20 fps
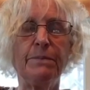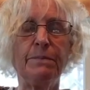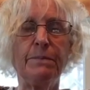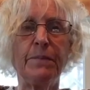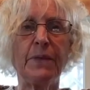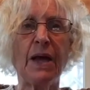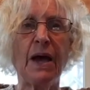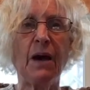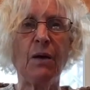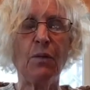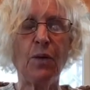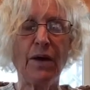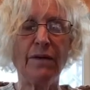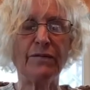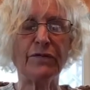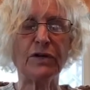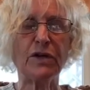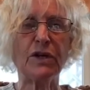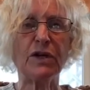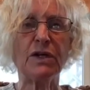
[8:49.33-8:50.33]

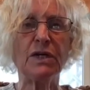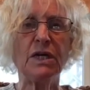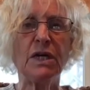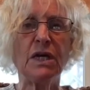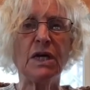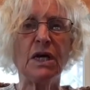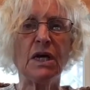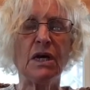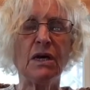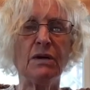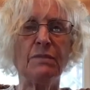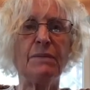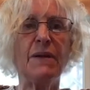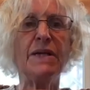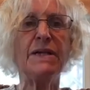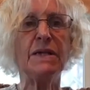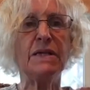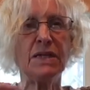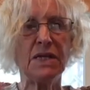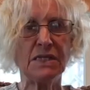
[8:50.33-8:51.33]
However,
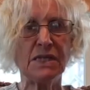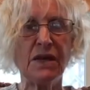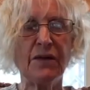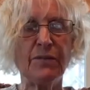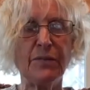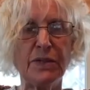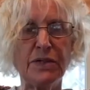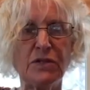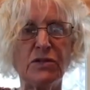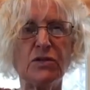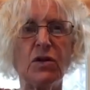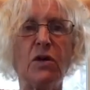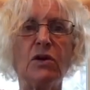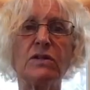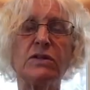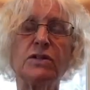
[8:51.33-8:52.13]
many things have been stalled.